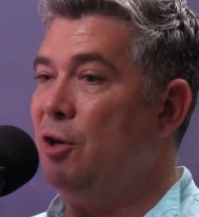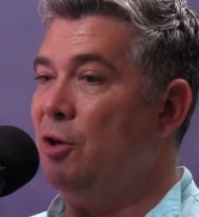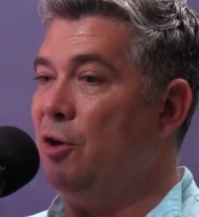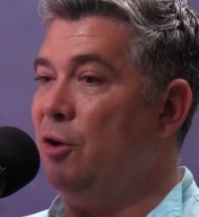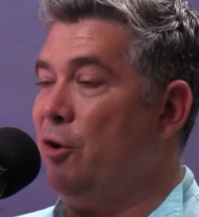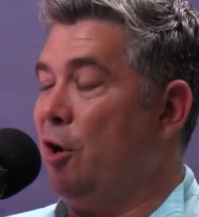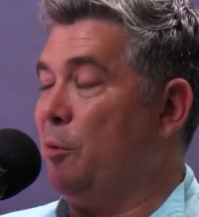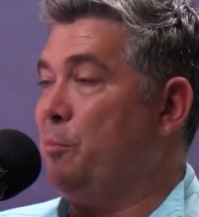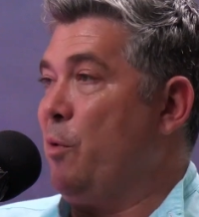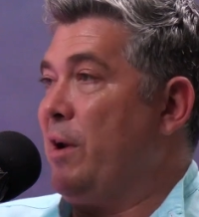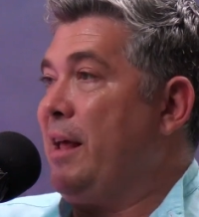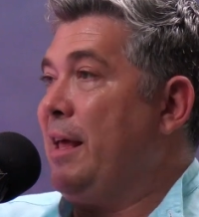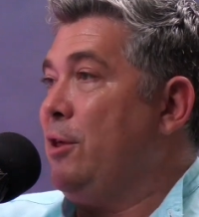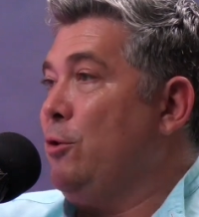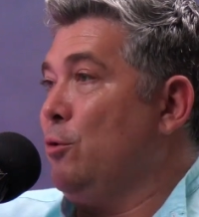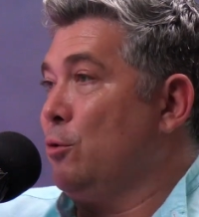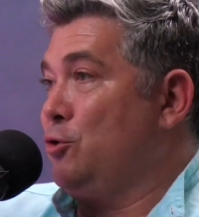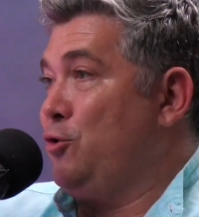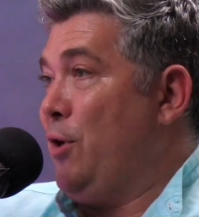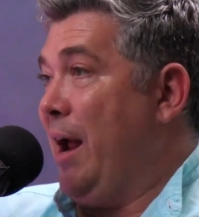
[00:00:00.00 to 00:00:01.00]
you're not bringing
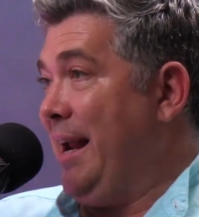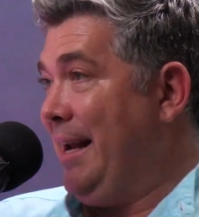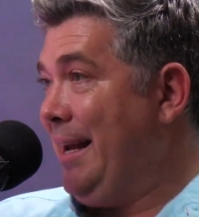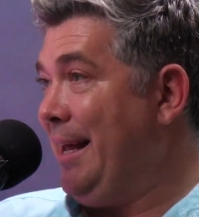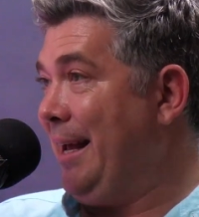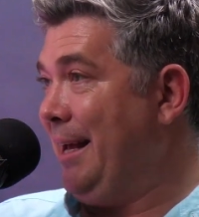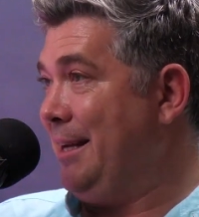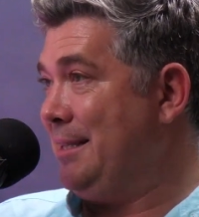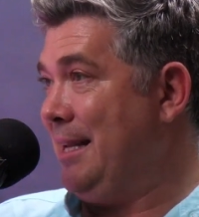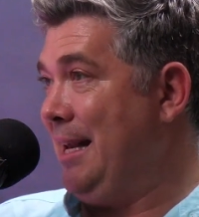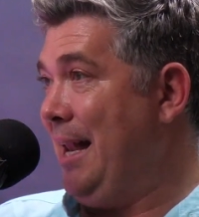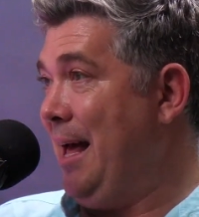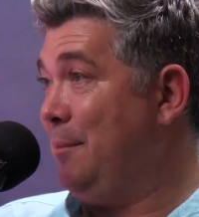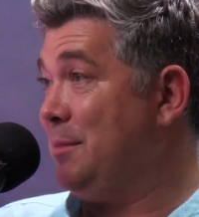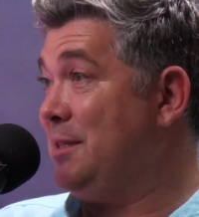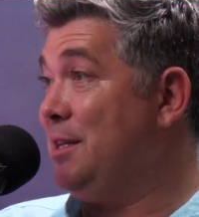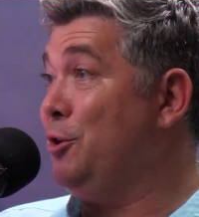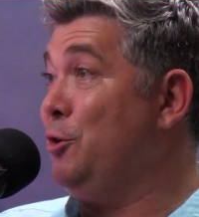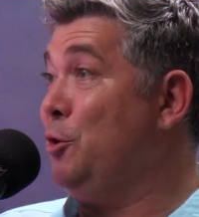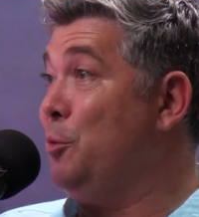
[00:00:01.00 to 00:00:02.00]
your training into
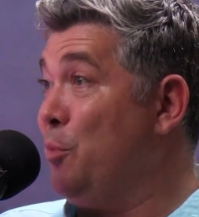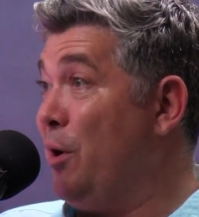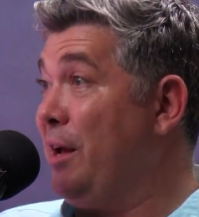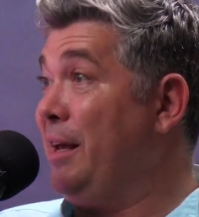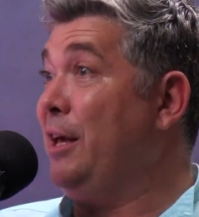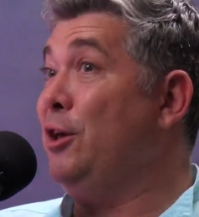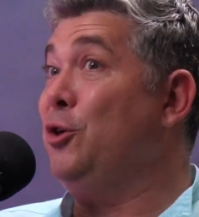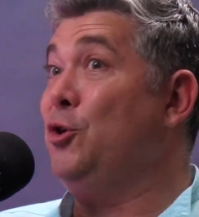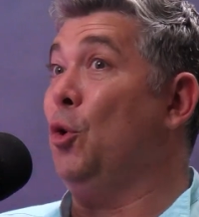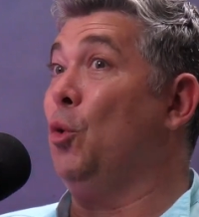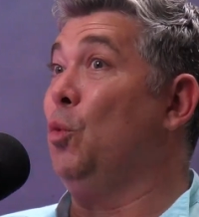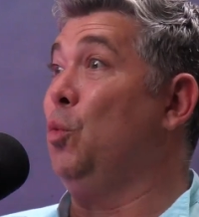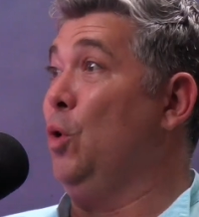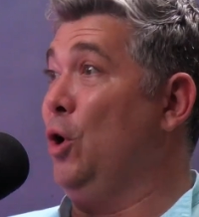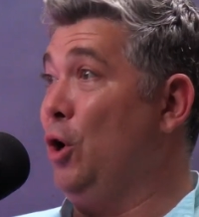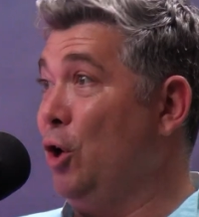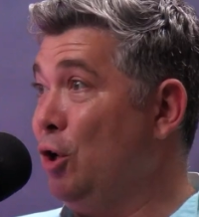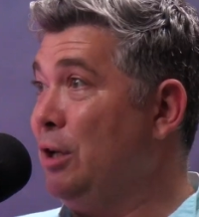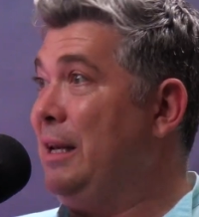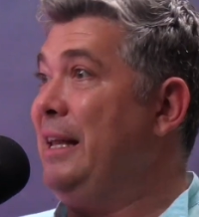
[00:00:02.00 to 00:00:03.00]
LAMTA, you're bringing your
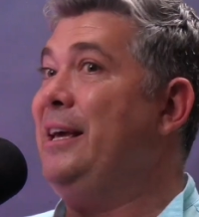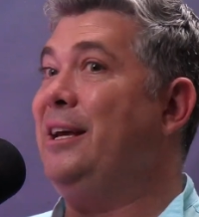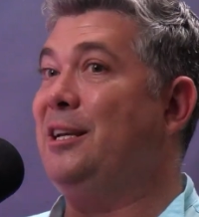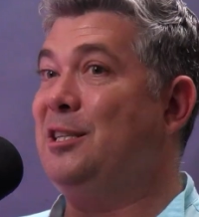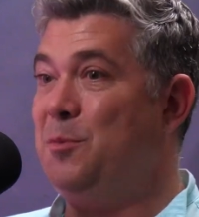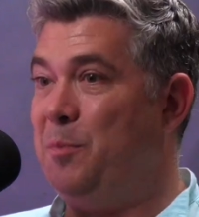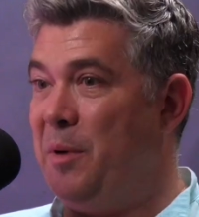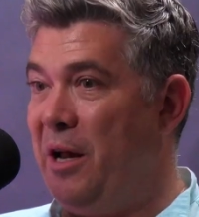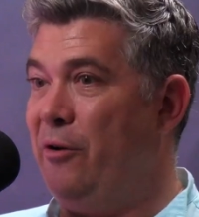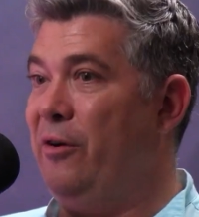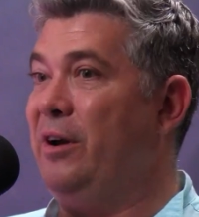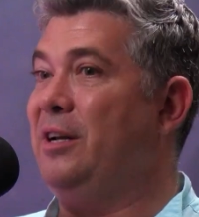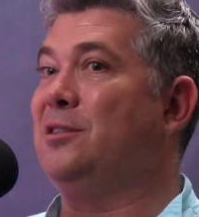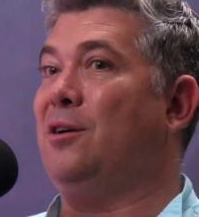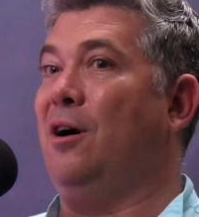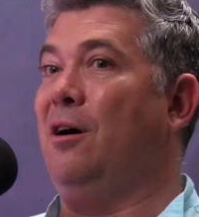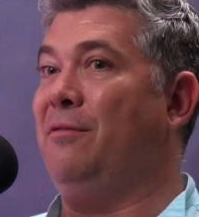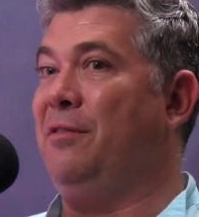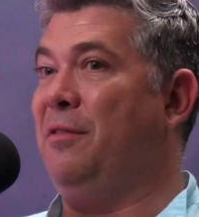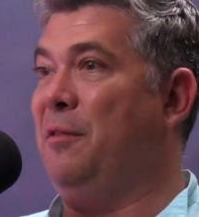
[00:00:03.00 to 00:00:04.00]
worldly experience
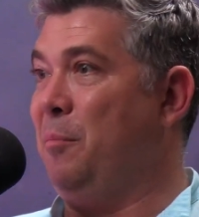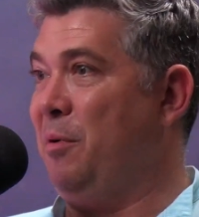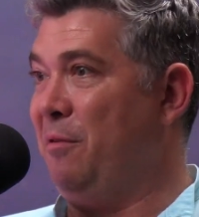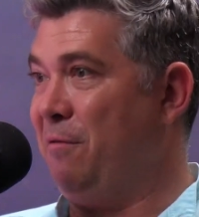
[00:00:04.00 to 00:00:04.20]
of the